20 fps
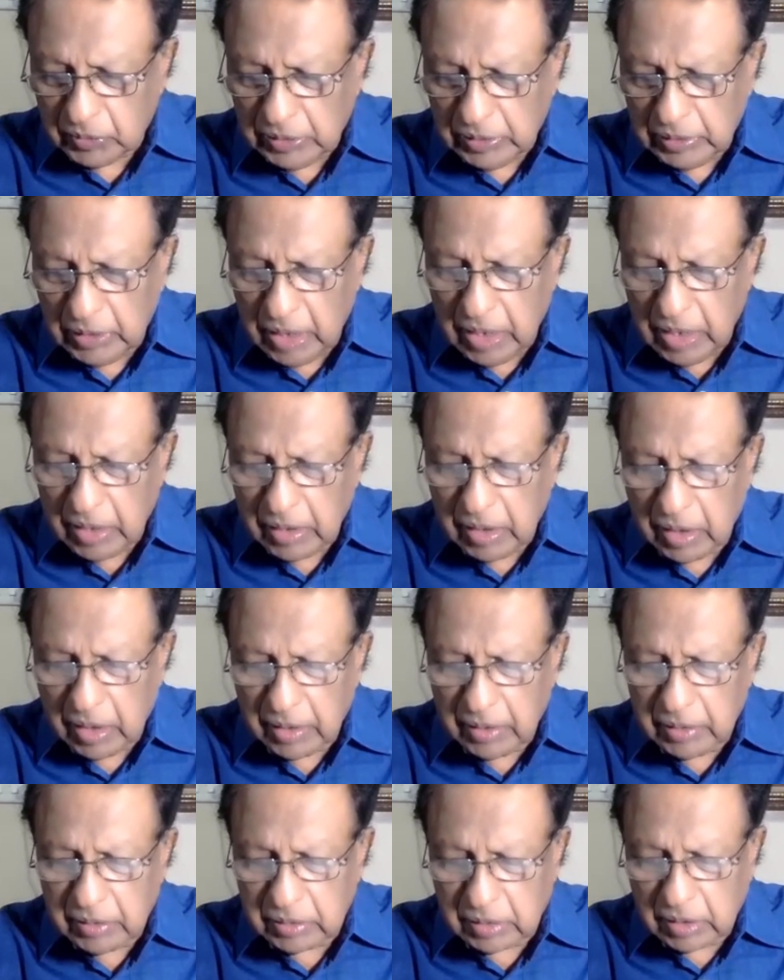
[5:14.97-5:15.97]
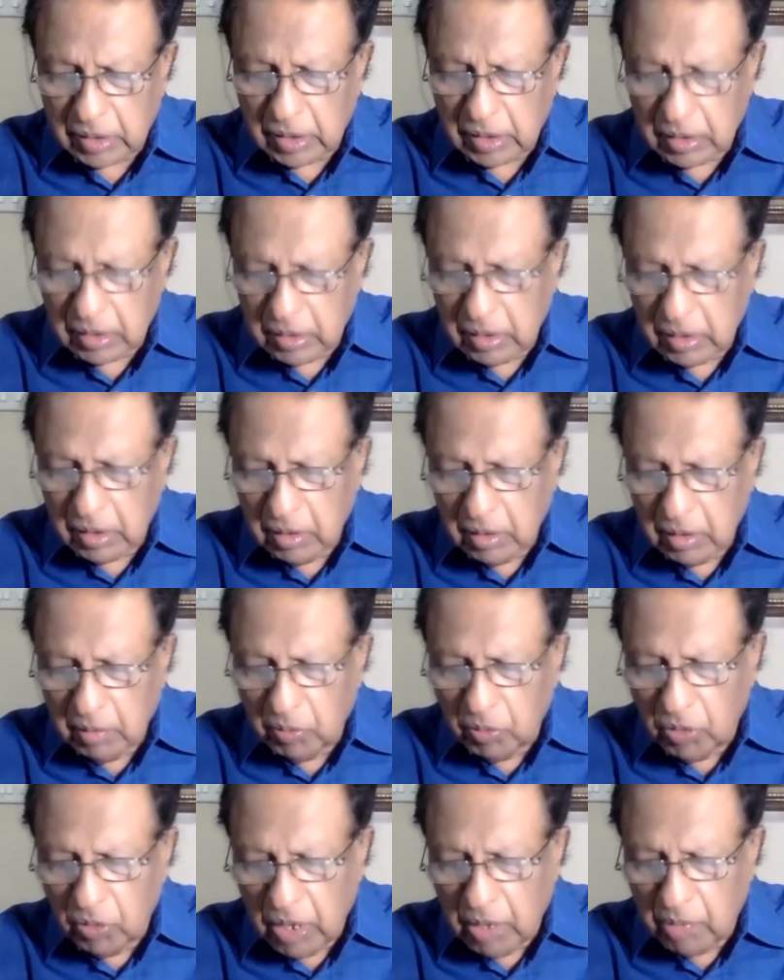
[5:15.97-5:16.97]
Then there is uh,
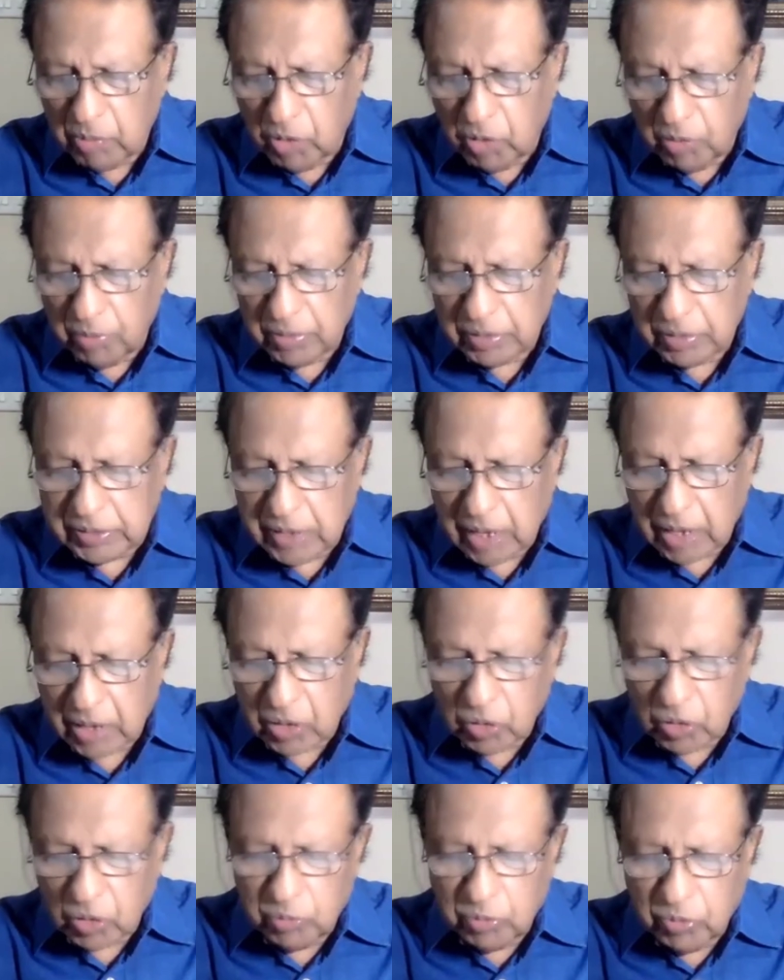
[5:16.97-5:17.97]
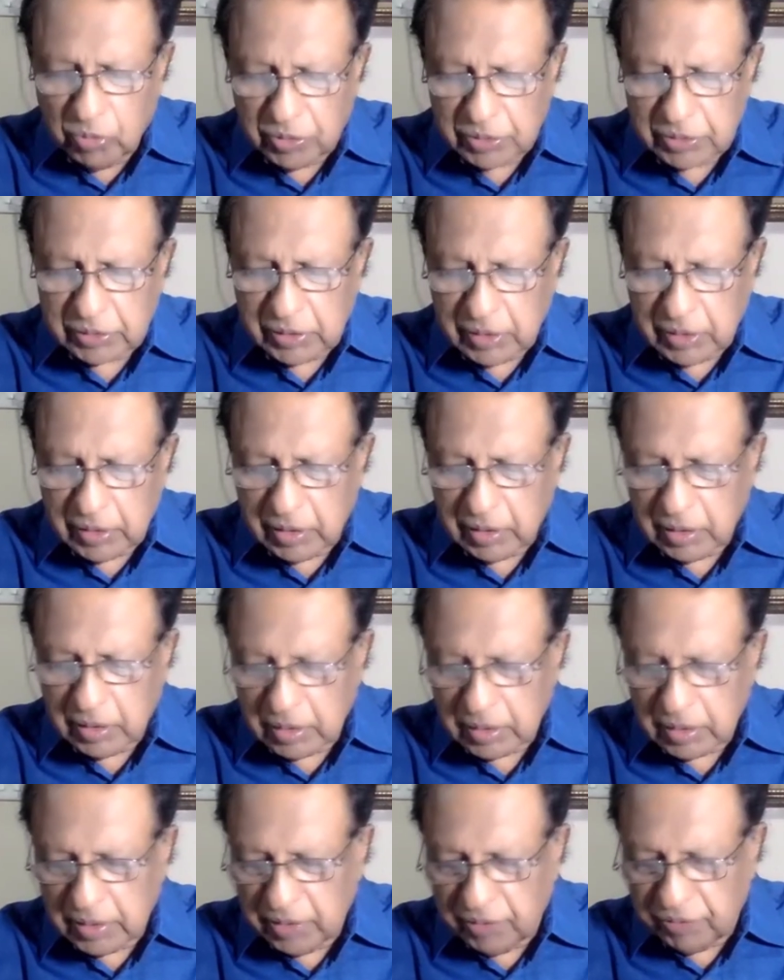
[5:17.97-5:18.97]
Mullah Muhammad Yaqub, who is the
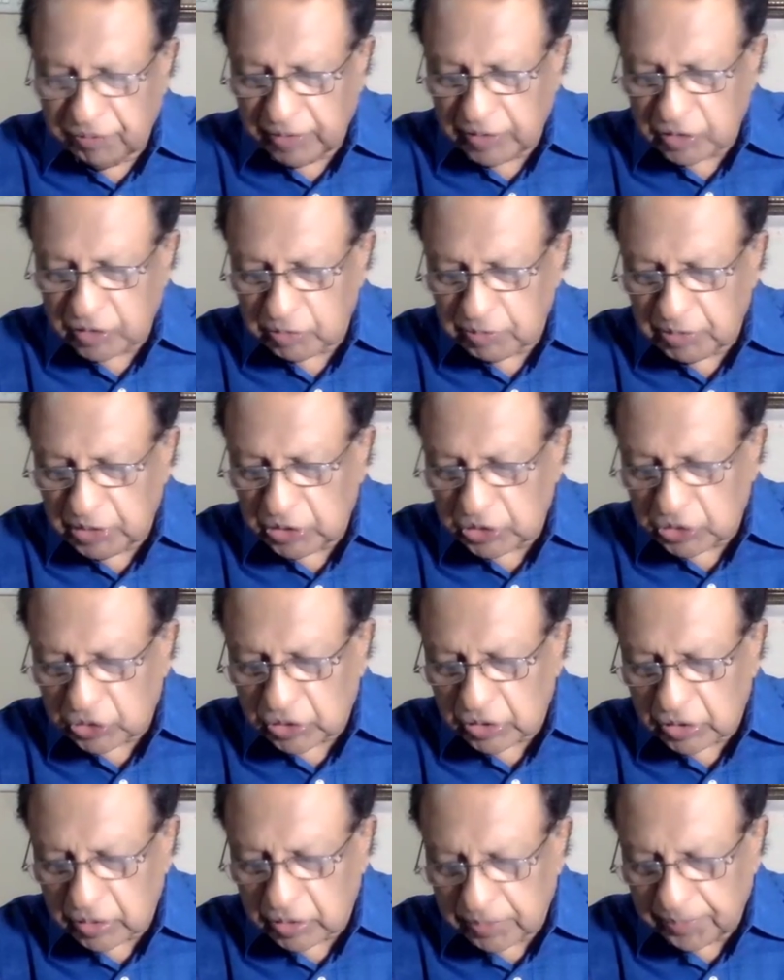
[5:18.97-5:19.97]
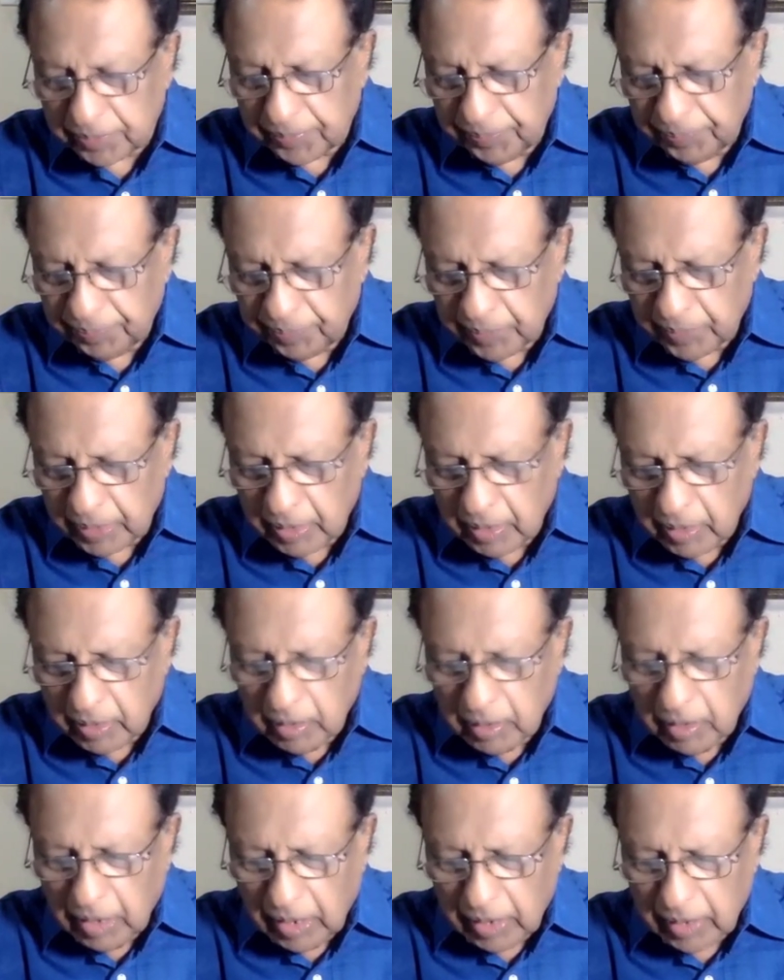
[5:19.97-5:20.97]
defense minister,
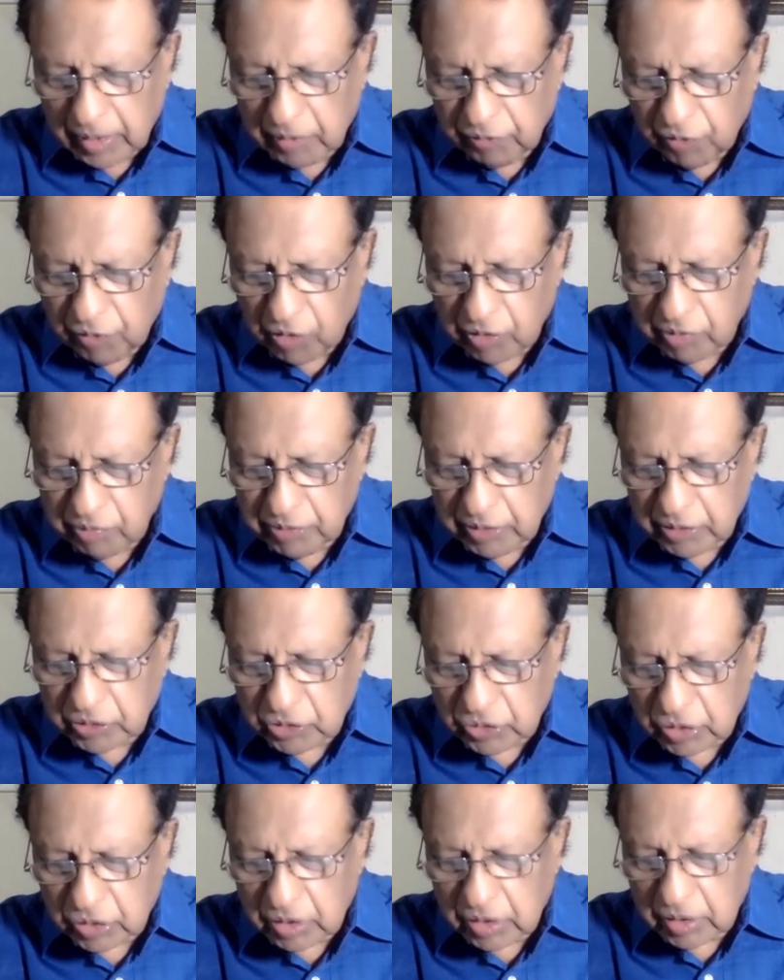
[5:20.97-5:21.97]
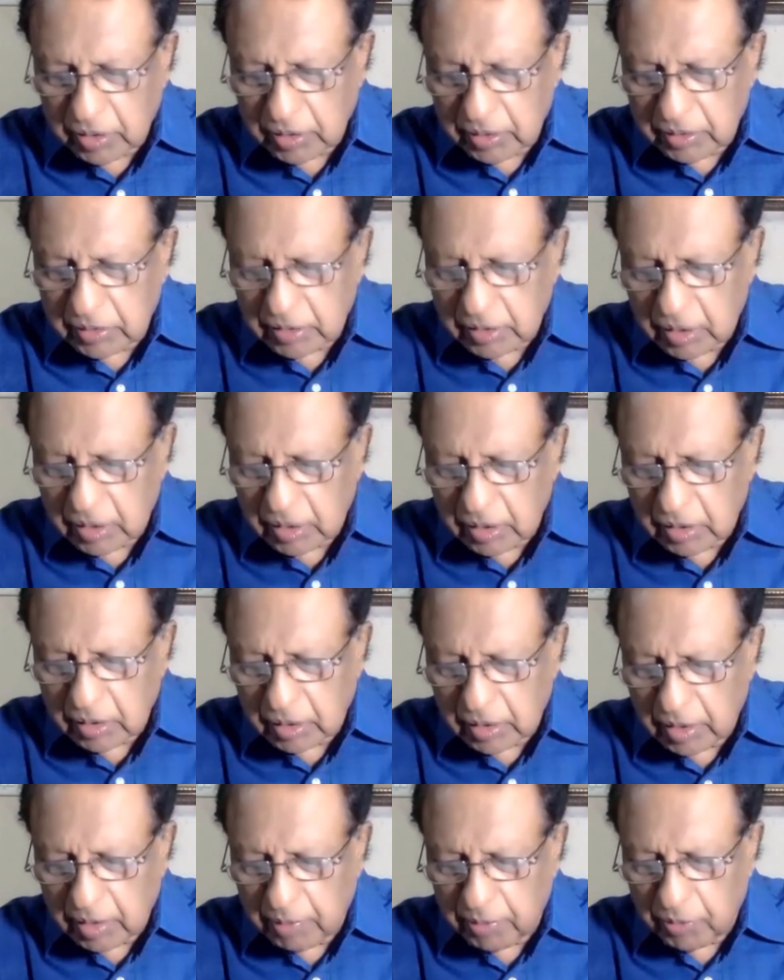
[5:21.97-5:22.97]
and the foreign minister is
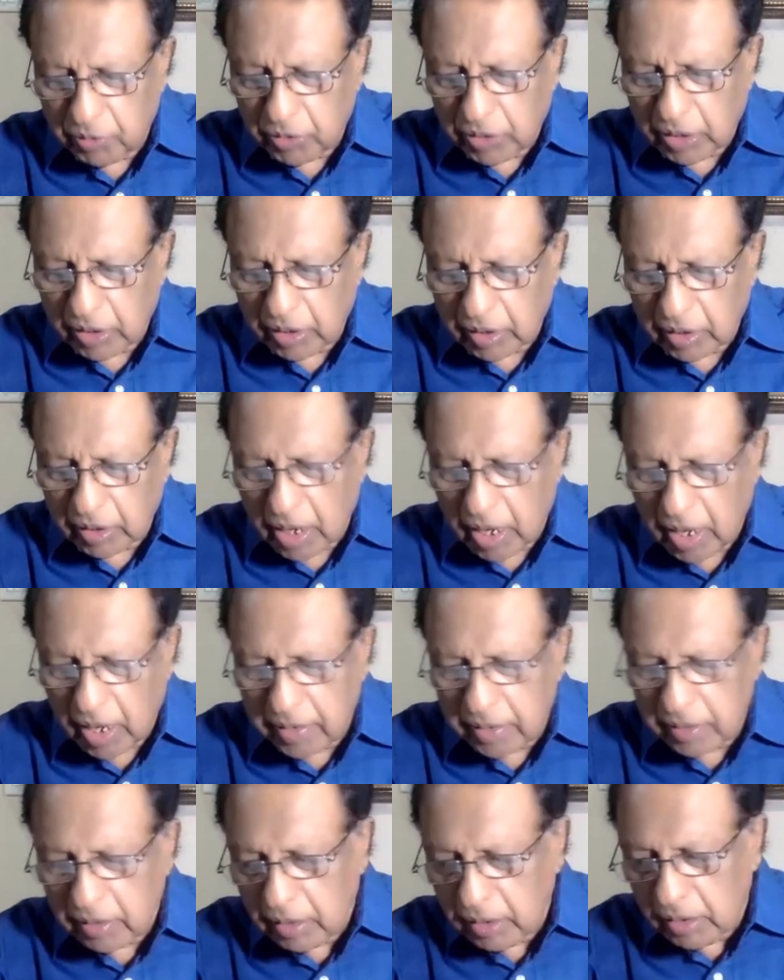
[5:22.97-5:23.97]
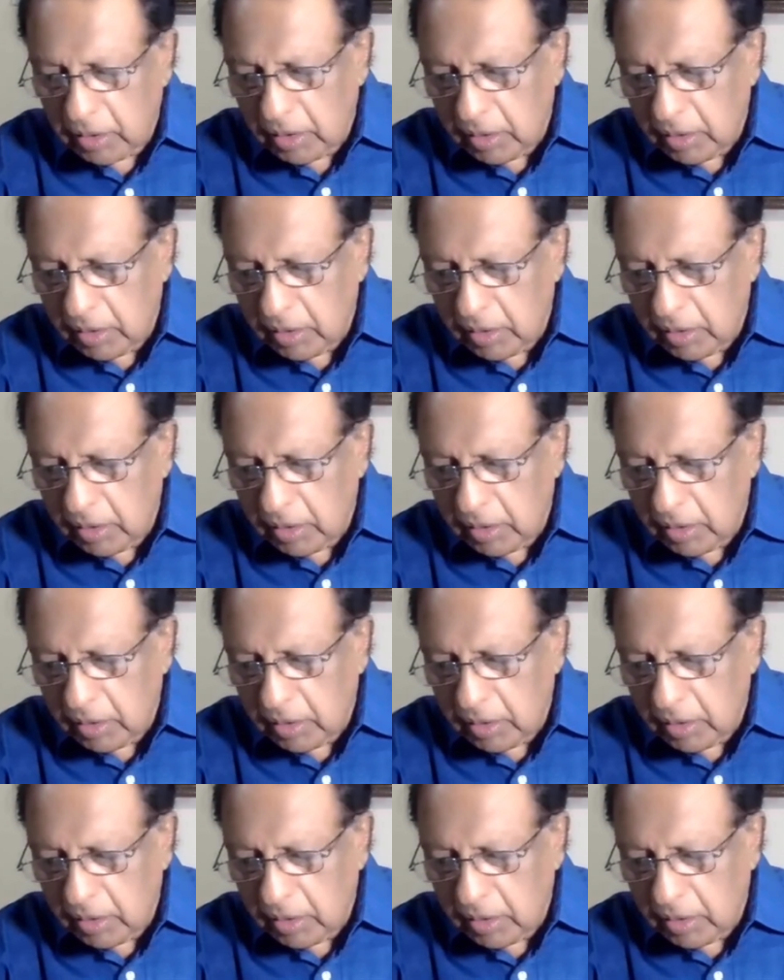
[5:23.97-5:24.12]
uh, Amir Khan,